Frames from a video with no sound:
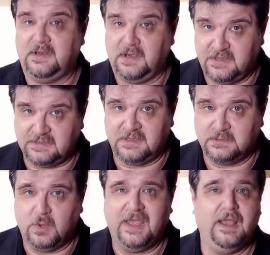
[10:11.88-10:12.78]
increased
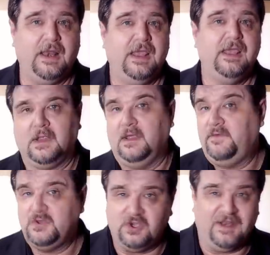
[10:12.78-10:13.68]
as well. It
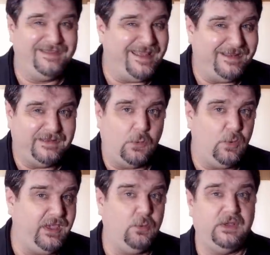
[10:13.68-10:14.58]
featured a delta
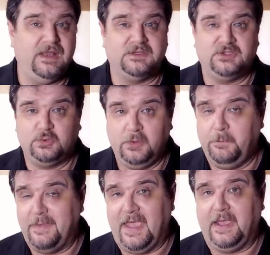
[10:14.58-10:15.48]
wing with a
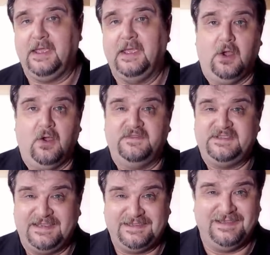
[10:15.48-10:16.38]
sweep back of
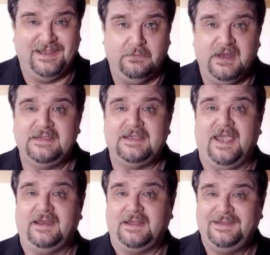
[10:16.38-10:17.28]
60 degrees
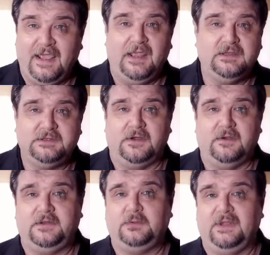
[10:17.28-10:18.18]
and a tail
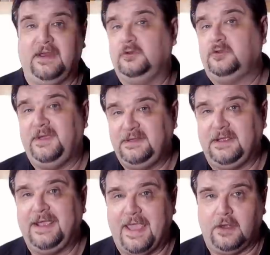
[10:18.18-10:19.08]
turret with an
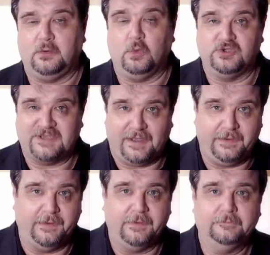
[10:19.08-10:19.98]
automatic cannon was
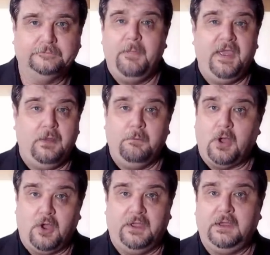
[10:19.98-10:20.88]
added.
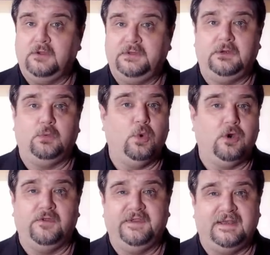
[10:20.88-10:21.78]
Boeing continued
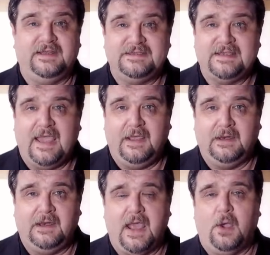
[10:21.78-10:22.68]
work on their
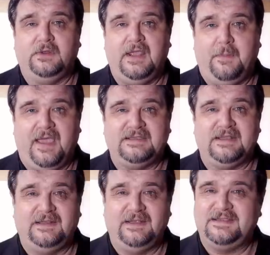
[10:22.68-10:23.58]
design, and now the
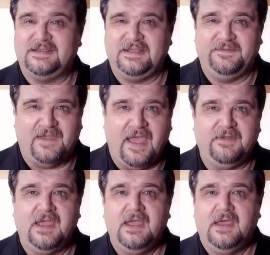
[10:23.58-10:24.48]

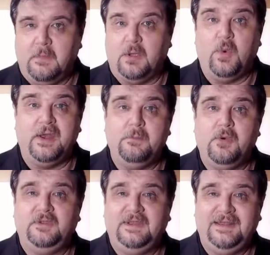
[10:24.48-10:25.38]
MX-1965, but when
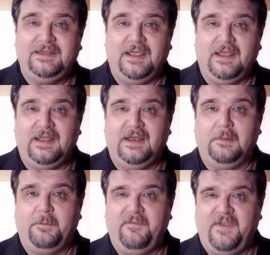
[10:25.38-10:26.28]
both
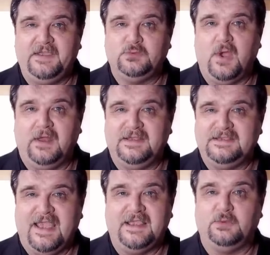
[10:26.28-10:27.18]
detailed Phase 1
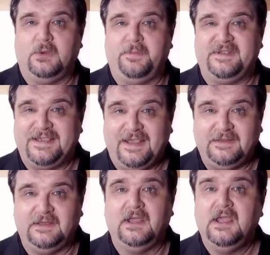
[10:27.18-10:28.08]
designs were
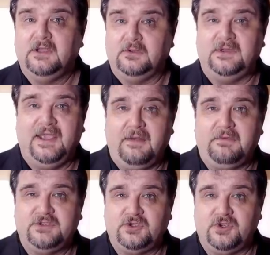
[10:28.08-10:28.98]
presented to the Air
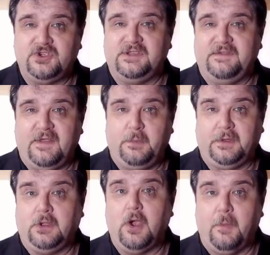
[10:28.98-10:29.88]
Research and
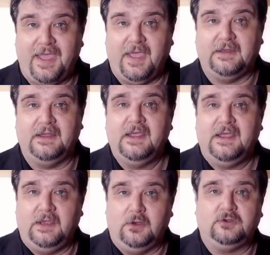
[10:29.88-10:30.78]
Development Command
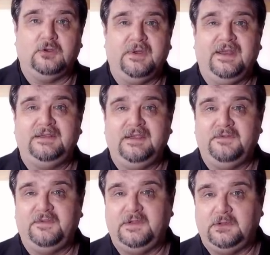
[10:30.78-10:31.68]
in October
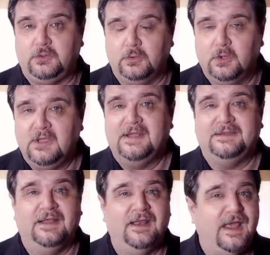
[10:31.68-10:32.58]
1952,
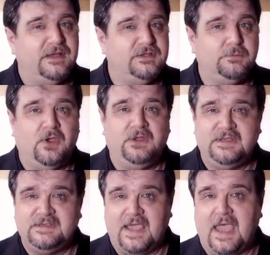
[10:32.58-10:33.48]
the larger Boeing
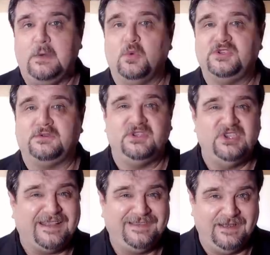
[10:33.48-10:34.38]
design was
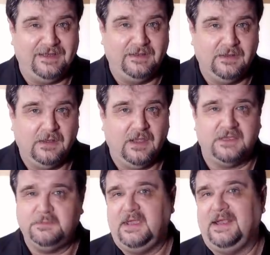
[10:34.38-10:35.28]
rejected
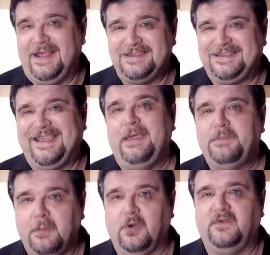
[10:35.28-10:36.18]
as being less
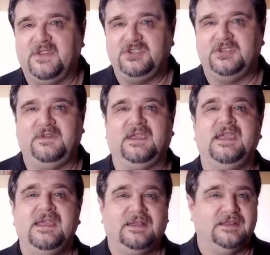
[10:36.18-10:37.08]
capable of achieving
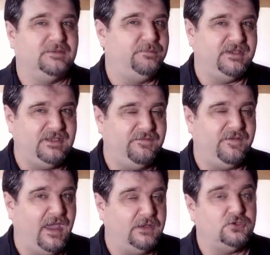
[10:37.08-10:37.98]
the
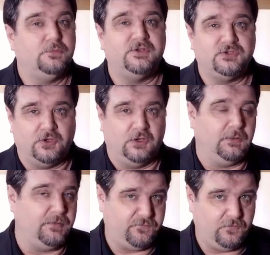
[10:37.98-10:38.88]
specified
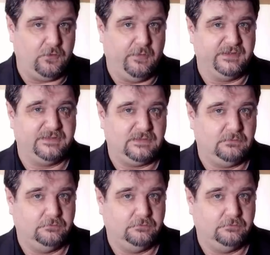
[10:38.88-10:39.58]
supersonic performance.